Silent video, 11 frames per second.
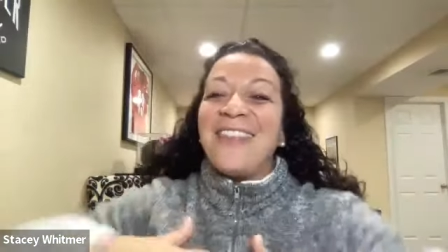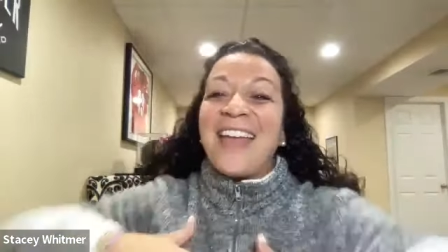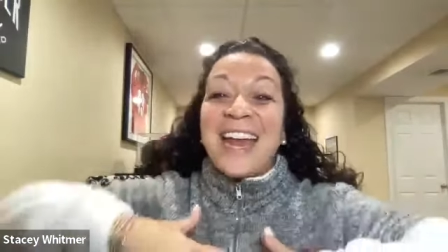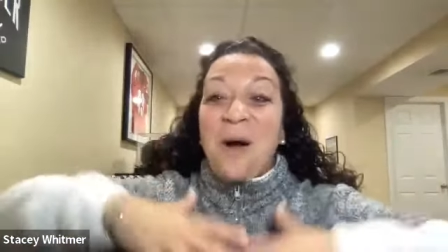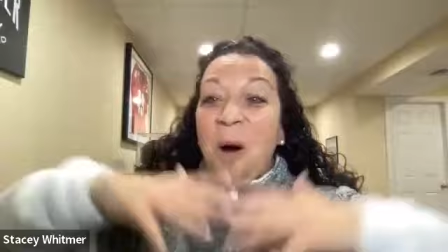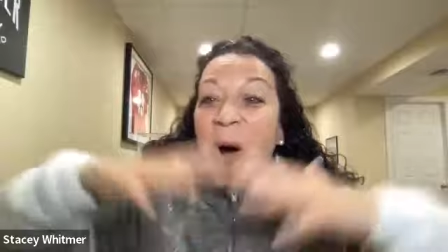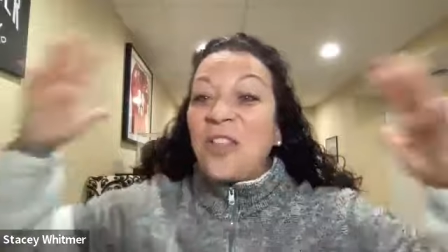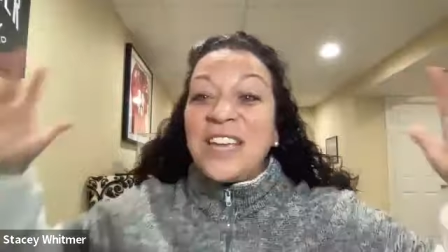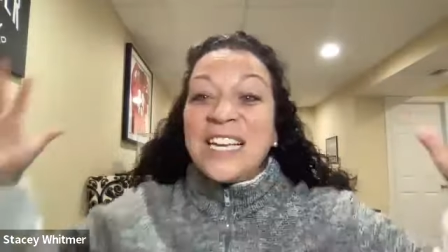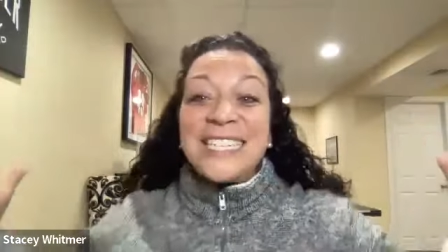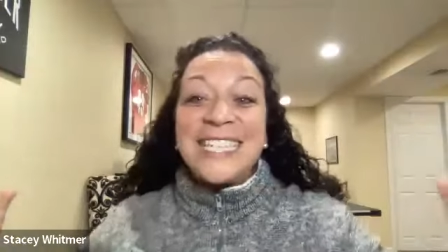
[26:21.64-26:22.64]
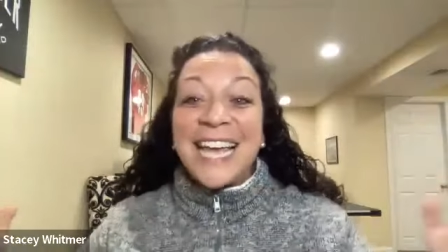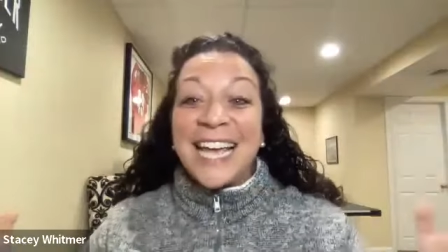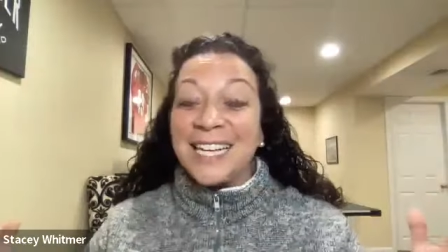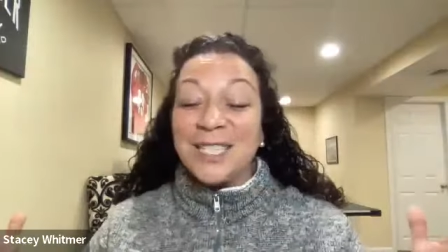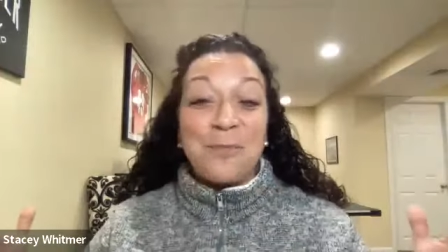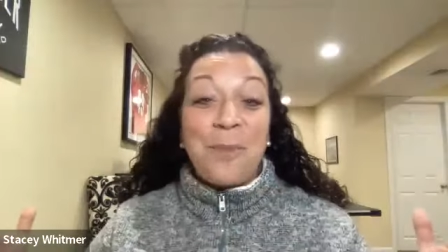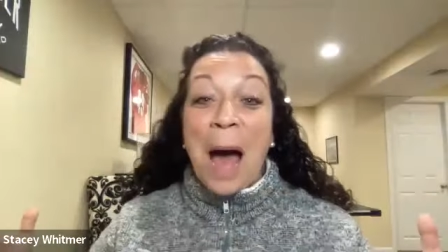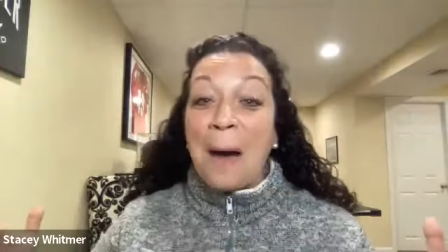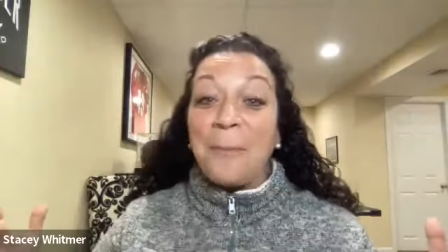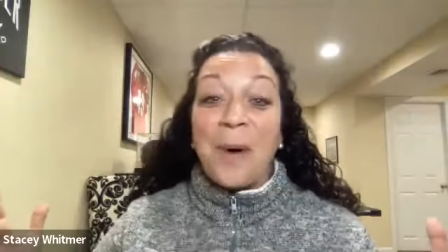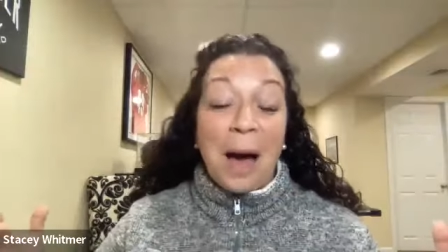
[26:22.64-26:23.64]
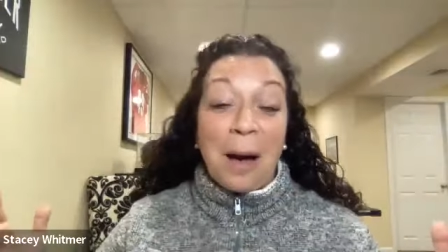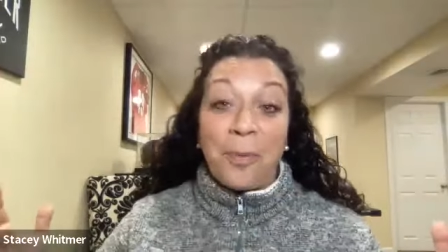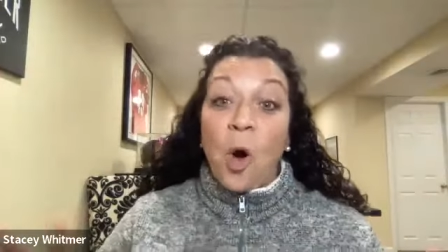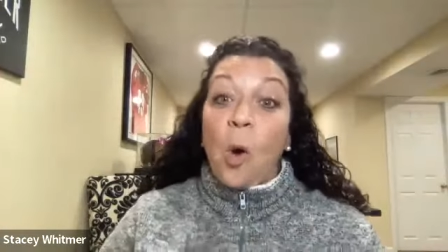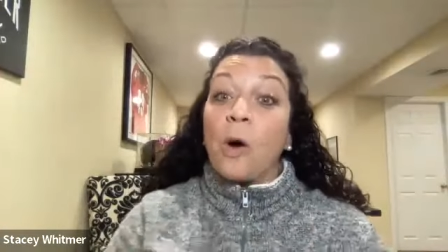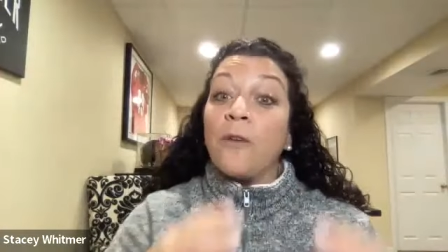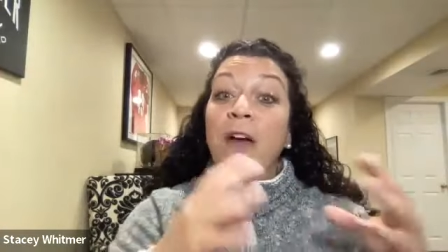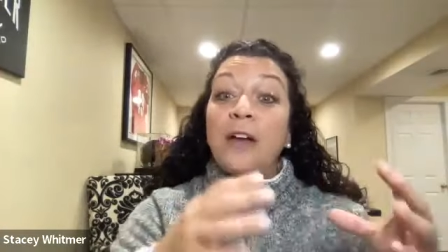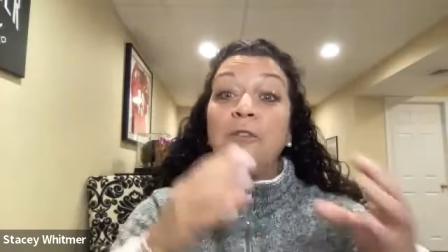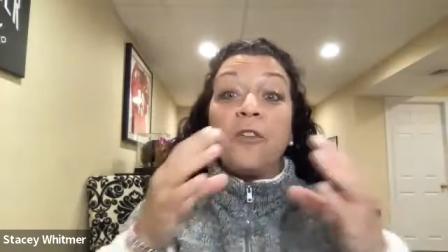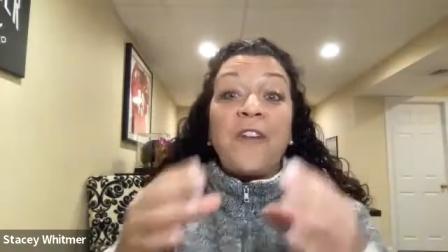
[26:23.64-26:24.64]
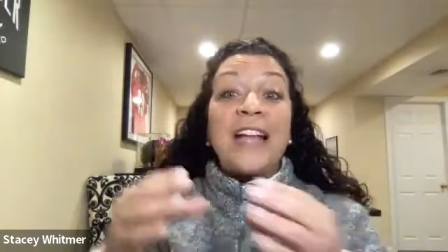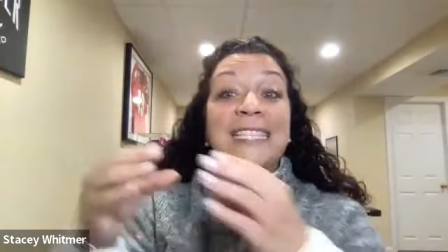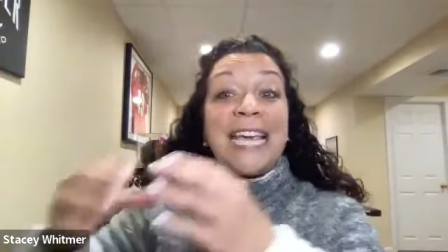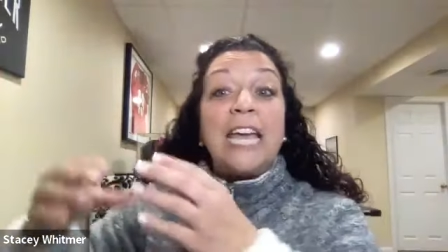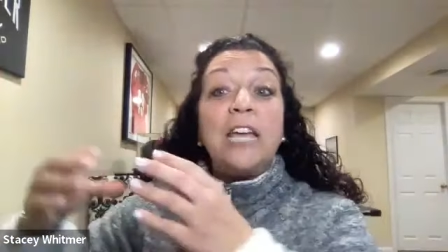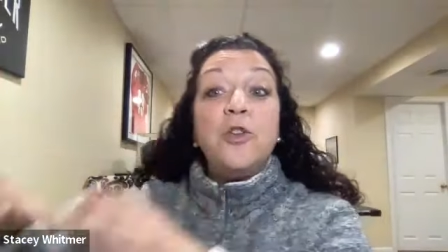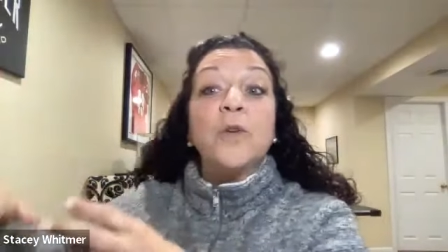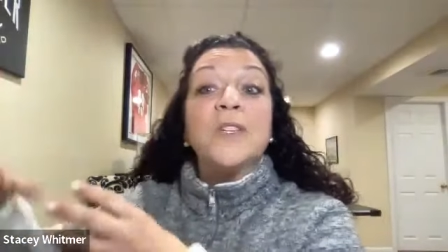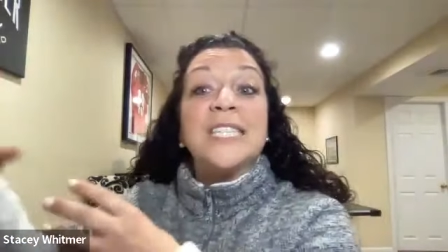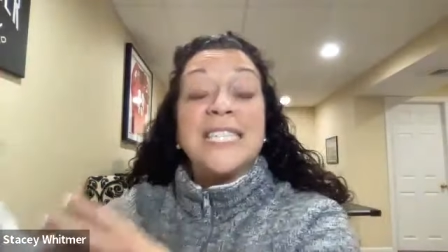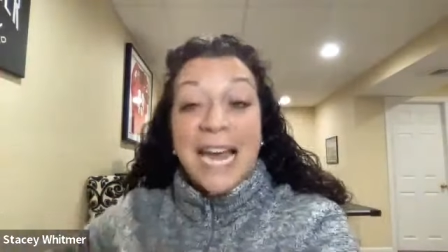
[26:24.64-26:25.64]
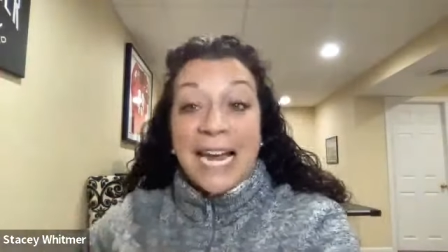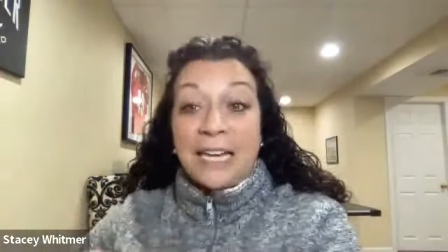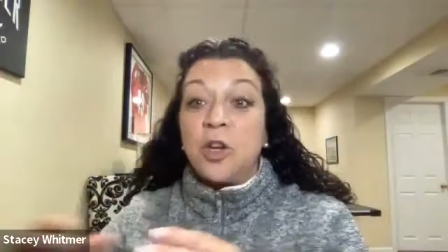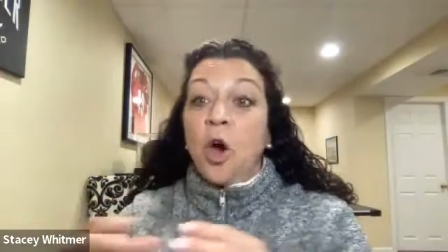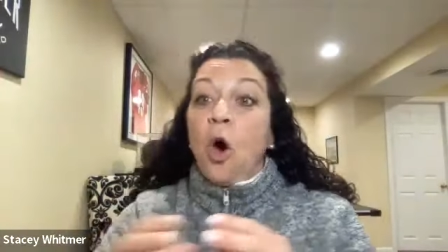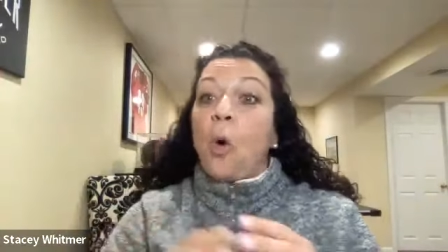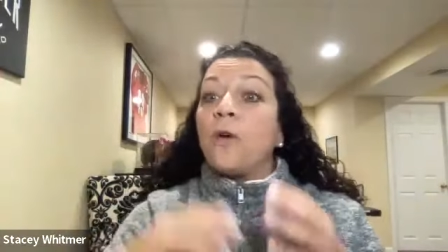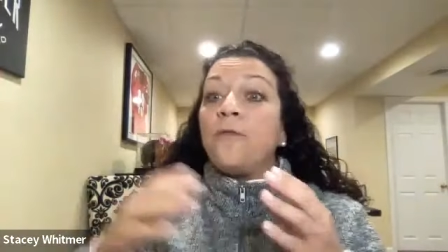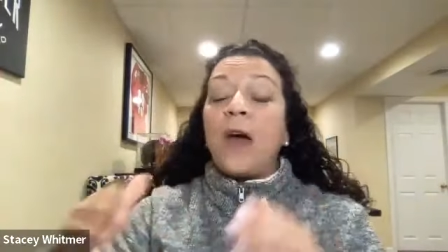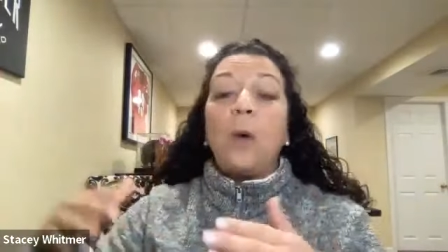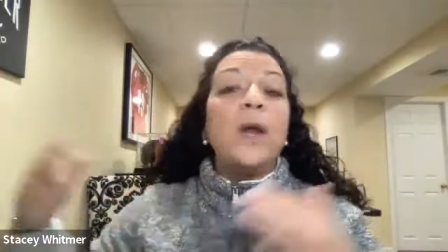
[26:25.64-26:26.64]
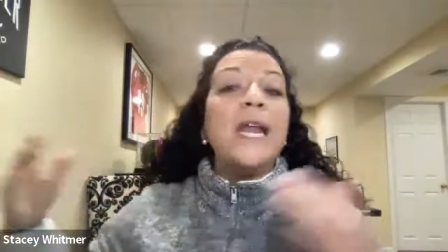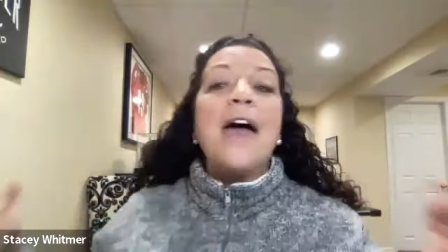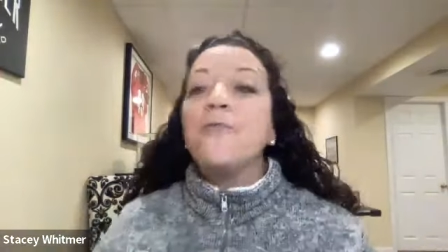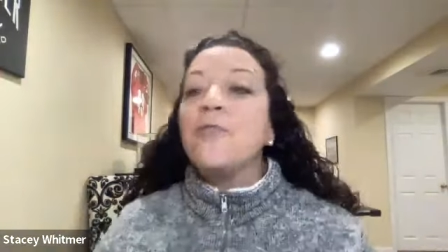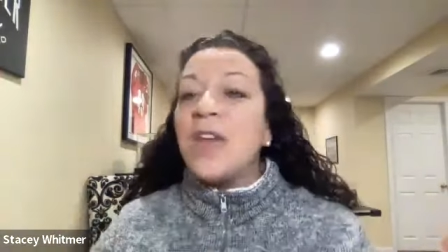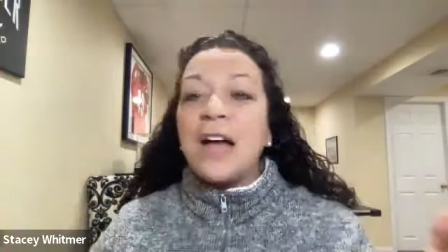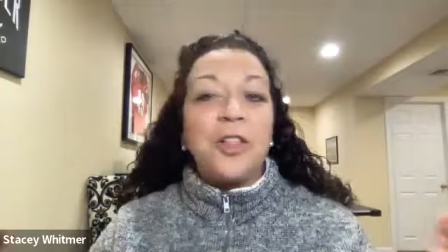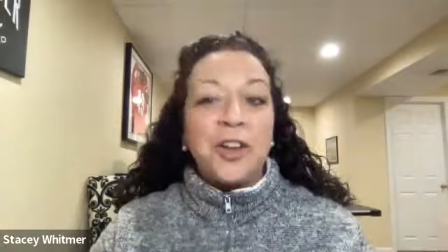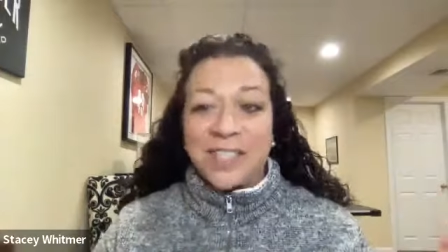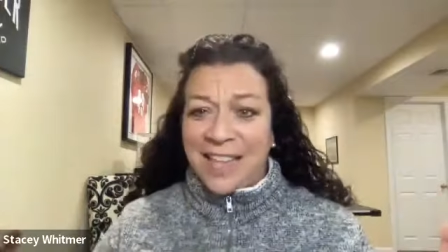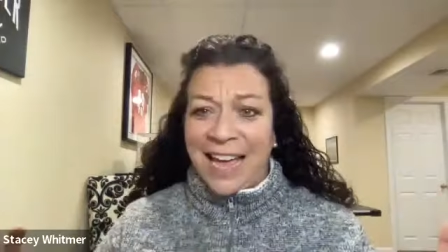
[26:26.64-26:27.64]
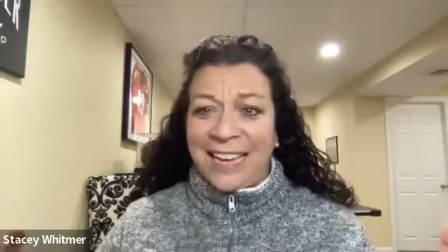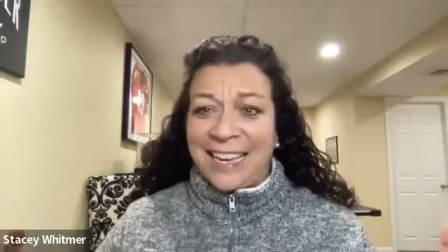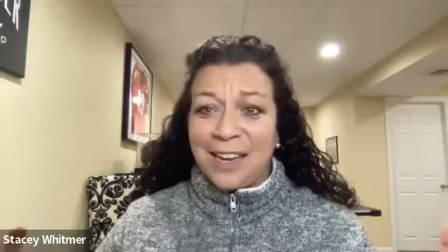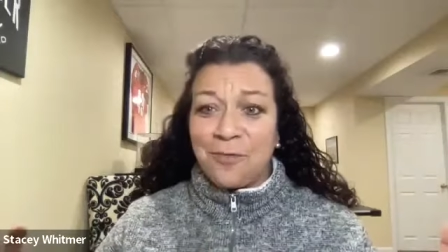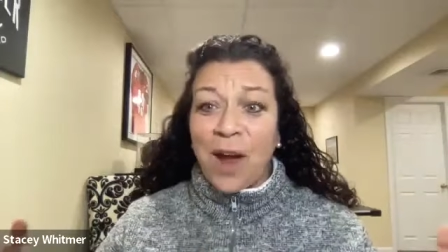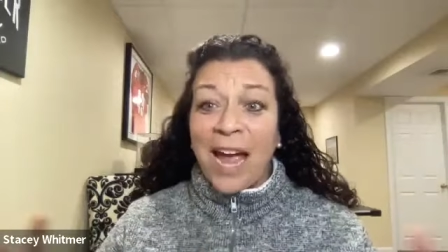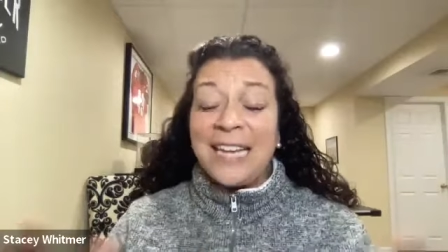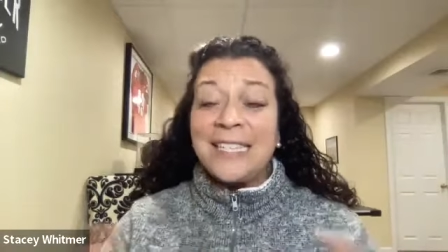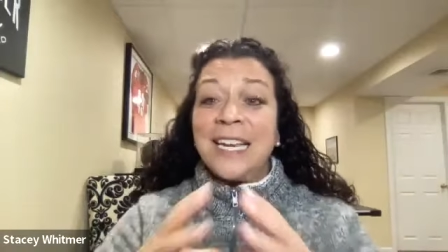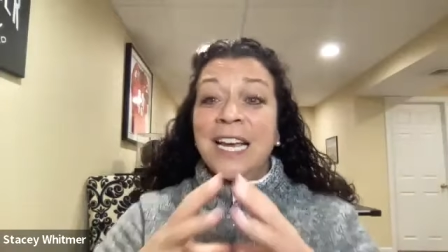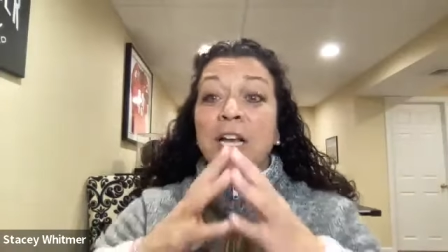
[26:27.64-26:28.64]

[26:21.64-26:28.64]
and then all these things pop up or vendor events in your state or whatever that looks like, right?